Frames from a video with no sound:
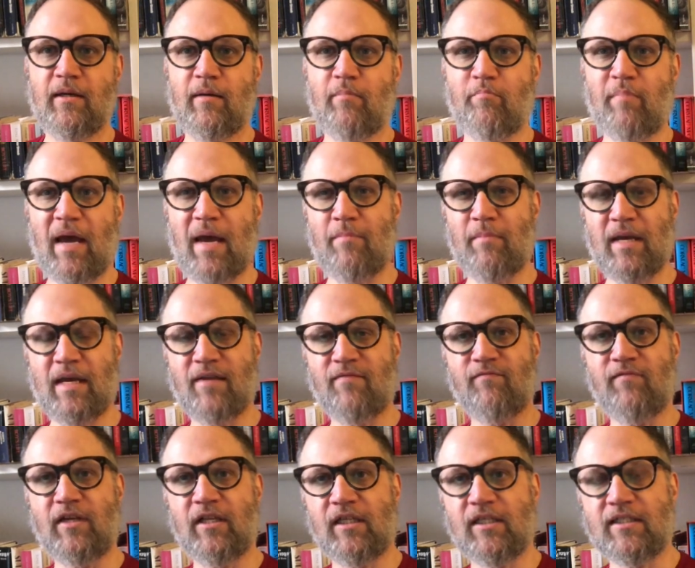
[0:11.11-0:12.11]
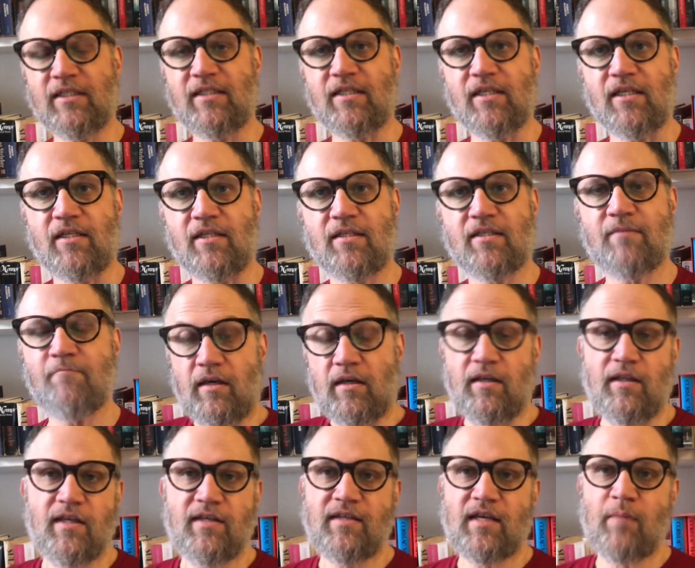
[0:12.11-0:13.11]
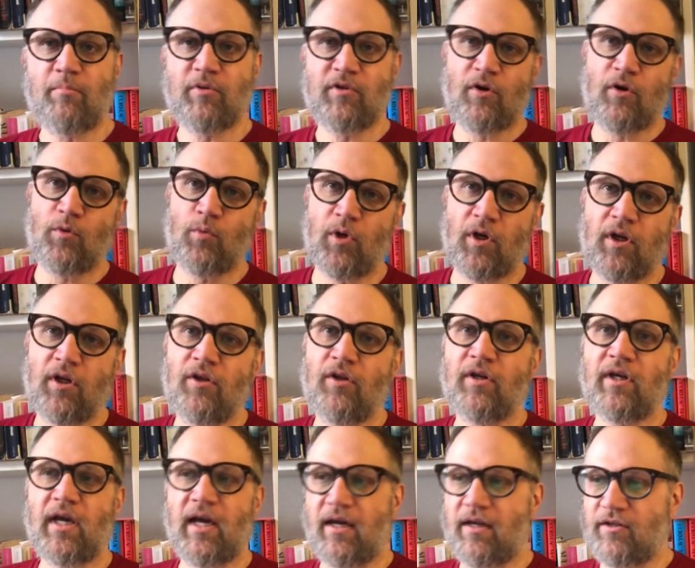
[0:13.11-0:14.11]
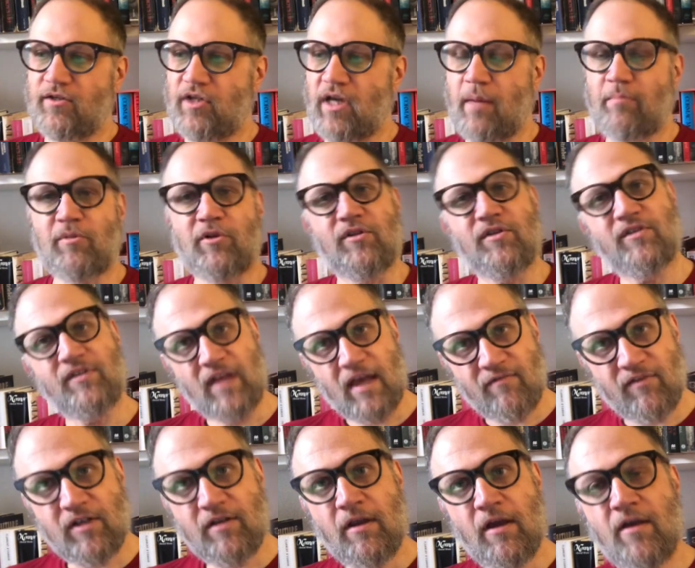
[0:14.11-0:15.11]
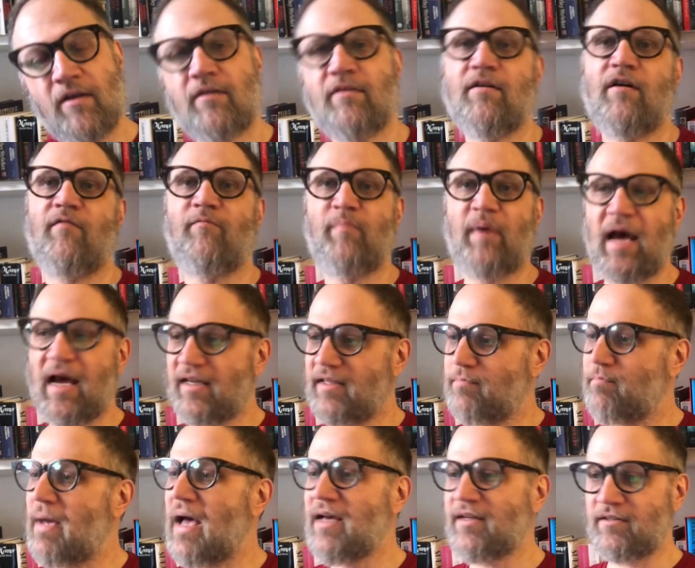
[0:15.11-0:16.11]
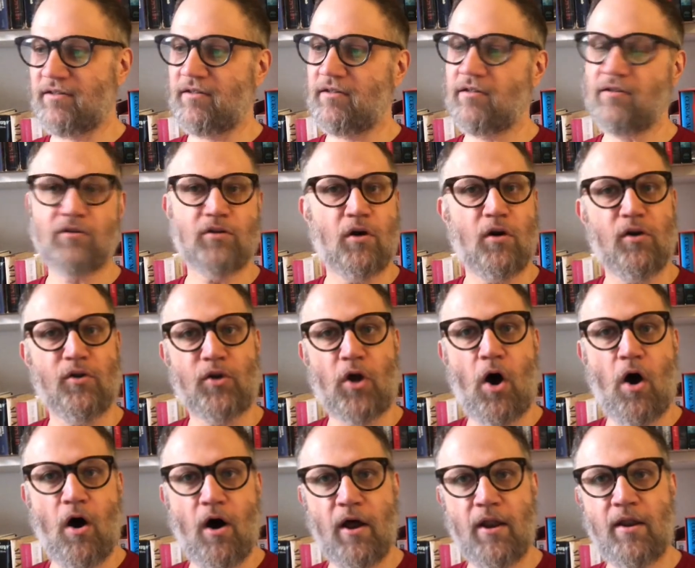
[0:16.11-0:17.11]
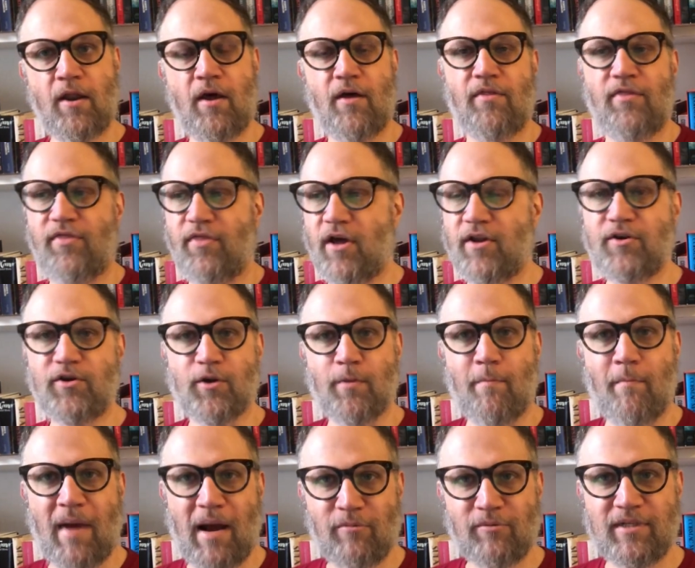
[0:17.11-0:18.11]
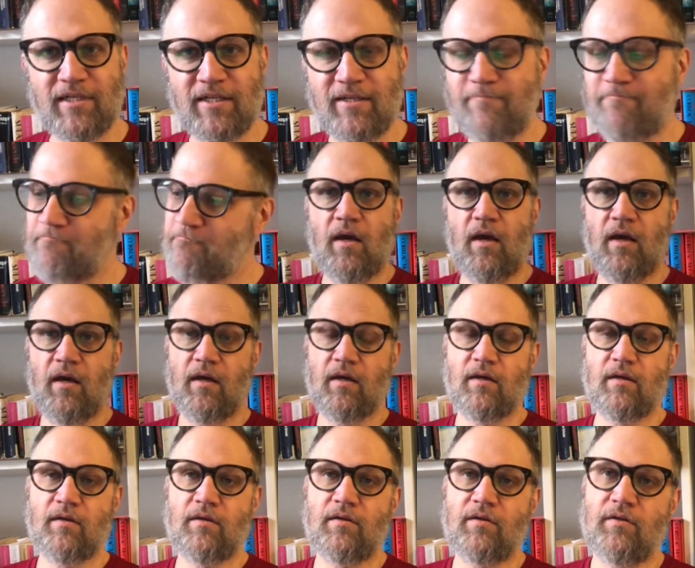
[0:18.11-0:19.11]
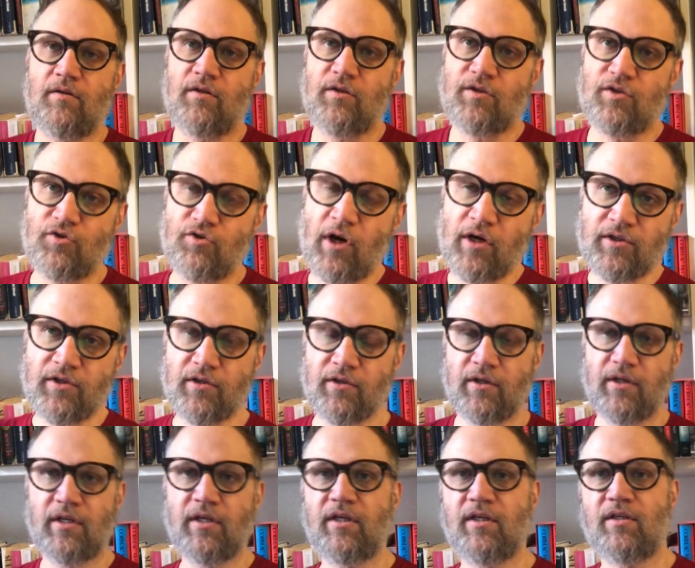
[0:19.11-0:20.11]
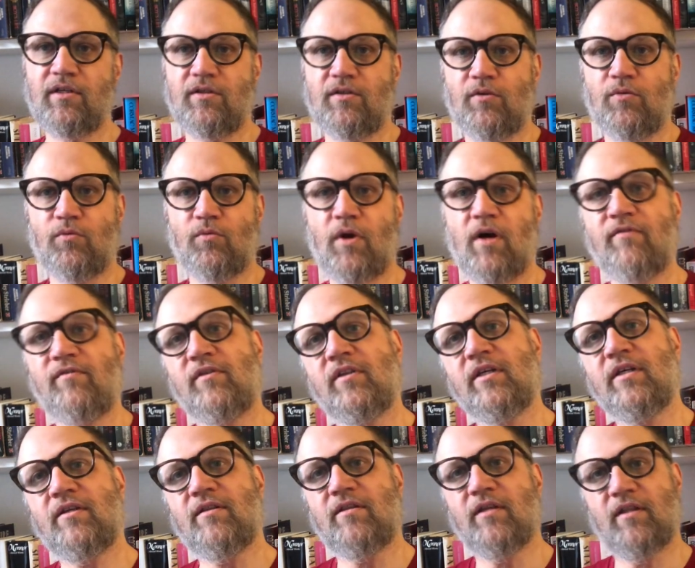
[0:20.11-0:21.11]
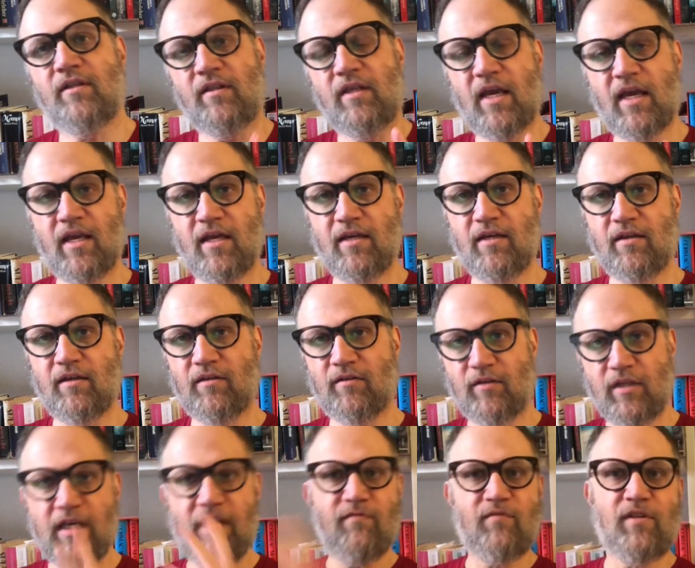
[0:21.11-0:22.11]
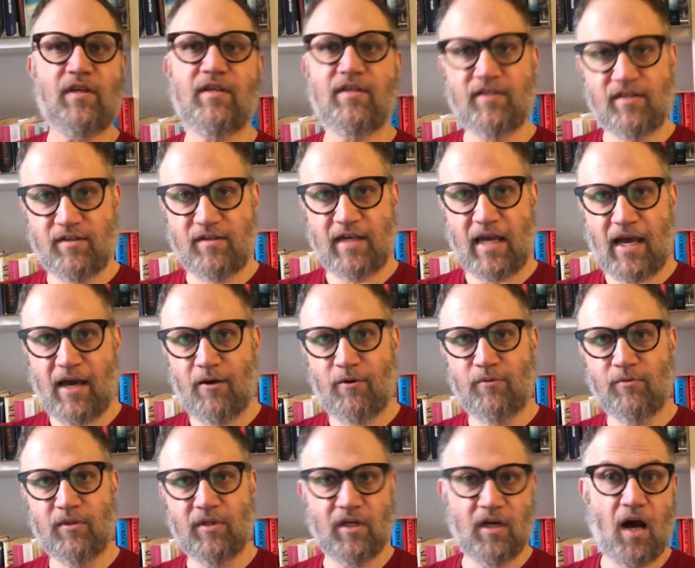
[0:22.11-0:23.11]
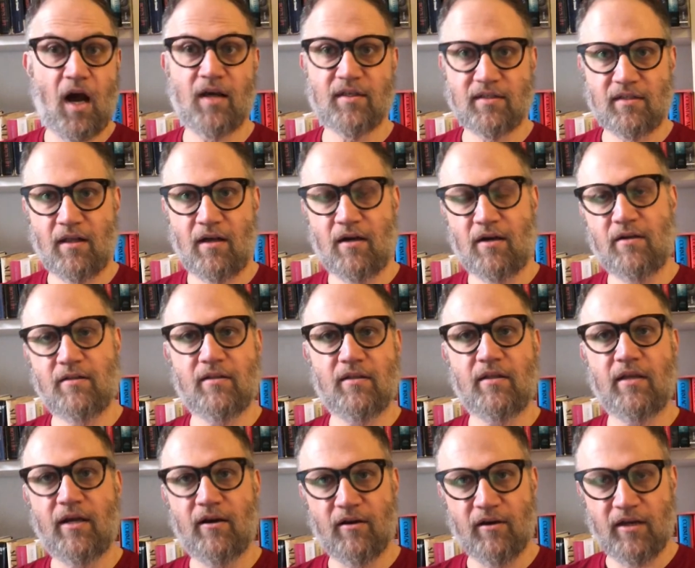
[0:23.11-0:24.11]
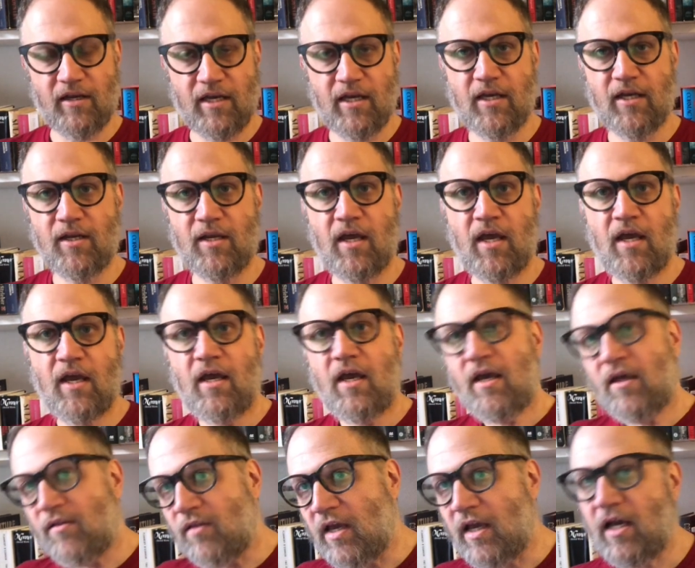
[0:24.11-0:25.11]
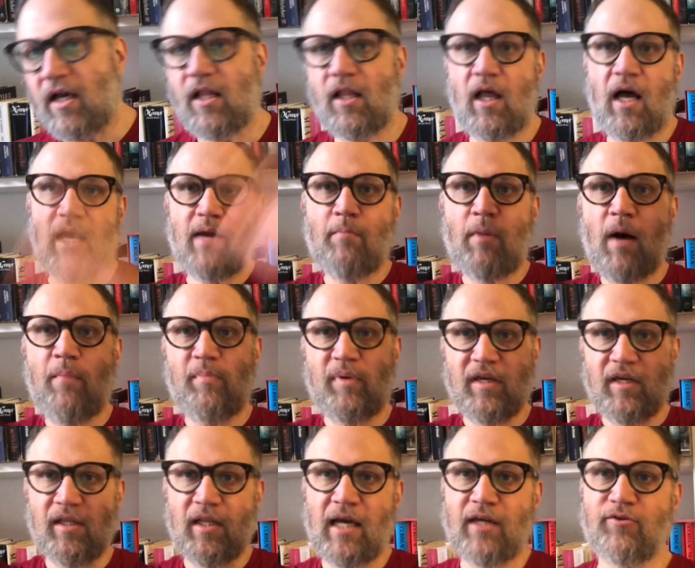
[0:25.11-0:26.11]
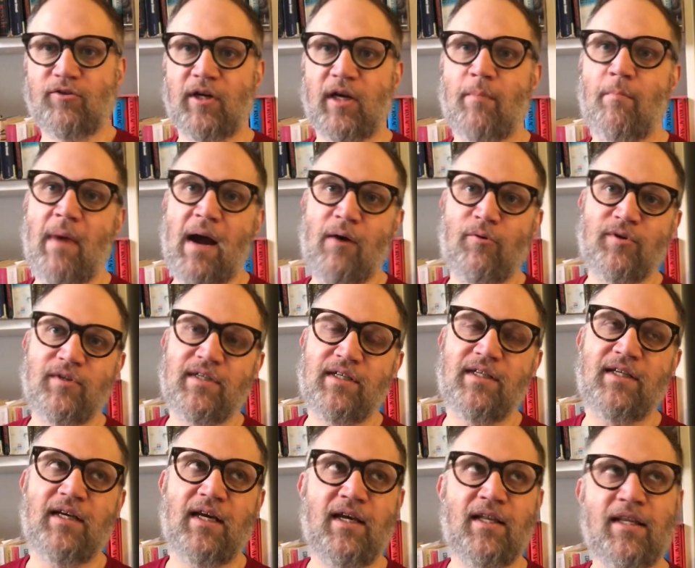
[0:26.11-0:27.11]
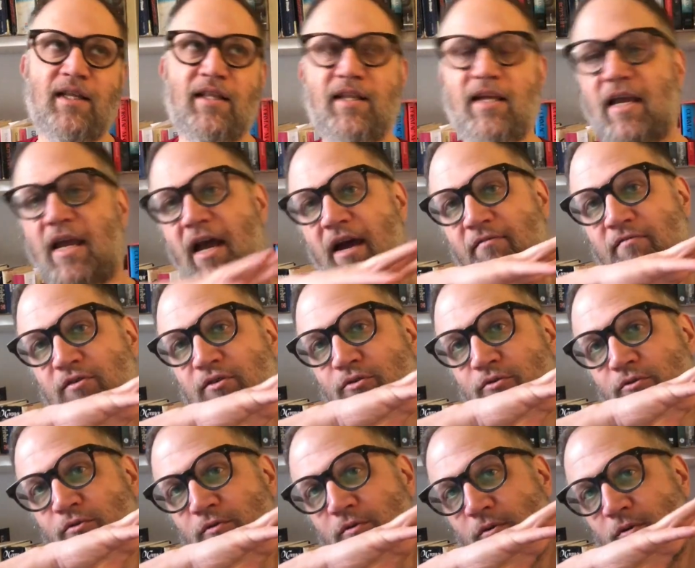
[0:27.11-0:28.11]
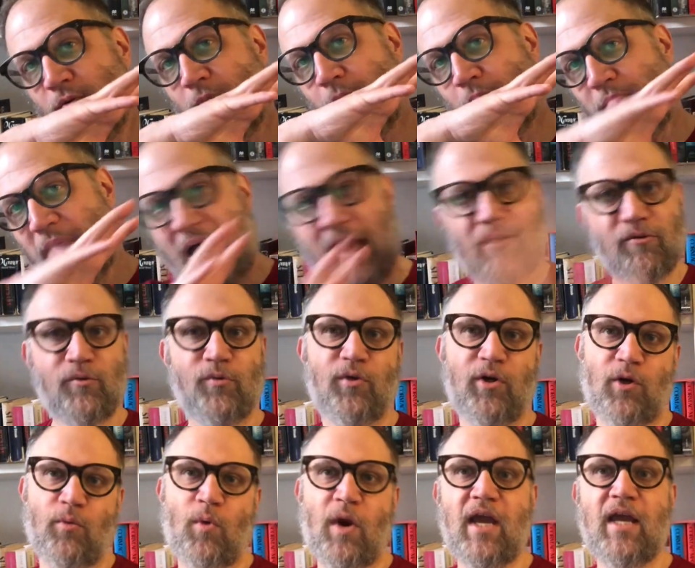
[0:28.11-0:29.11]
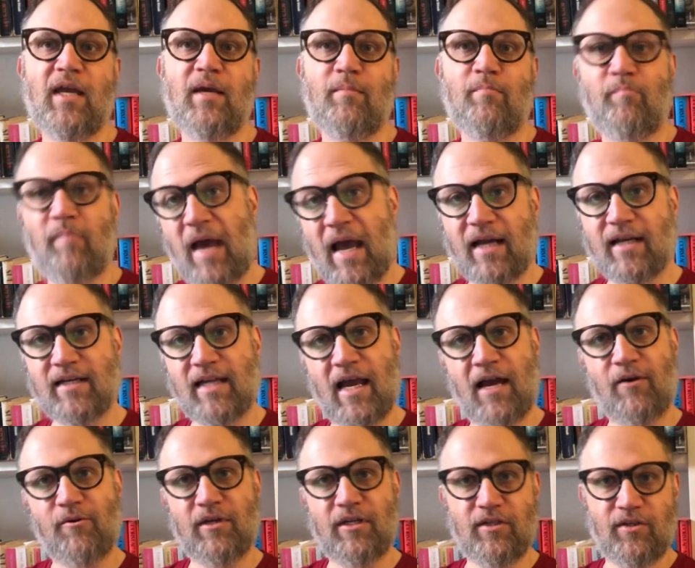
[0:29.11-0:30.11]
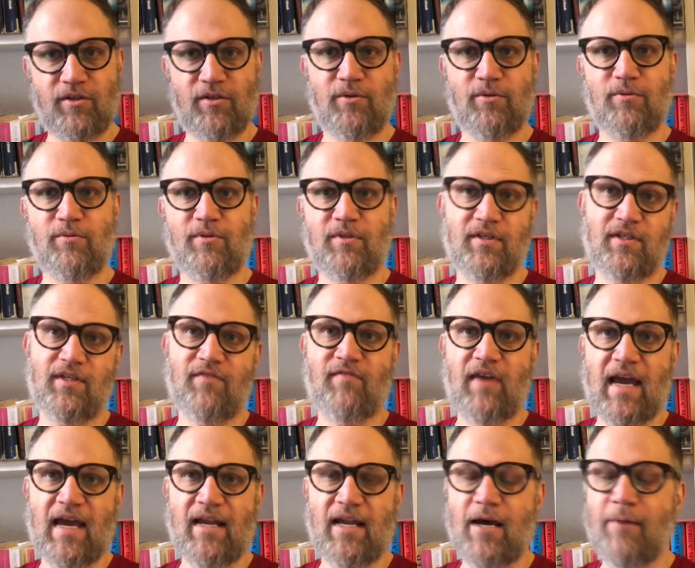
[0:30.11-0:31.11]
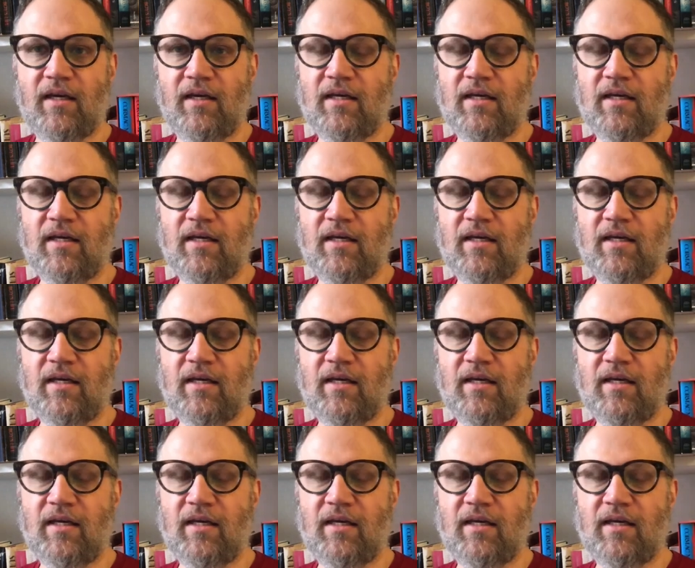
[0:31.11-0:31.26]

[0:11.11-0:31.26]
Batman villain scenes. In this episode, we're going to look at Chapter 7 of Past Master, called On Thunder Mountain. And the structure is roughly that they leave this town, Goslar, that they're in. They climb up Electric Mountain, and then they have to battle their way back down into the savannah.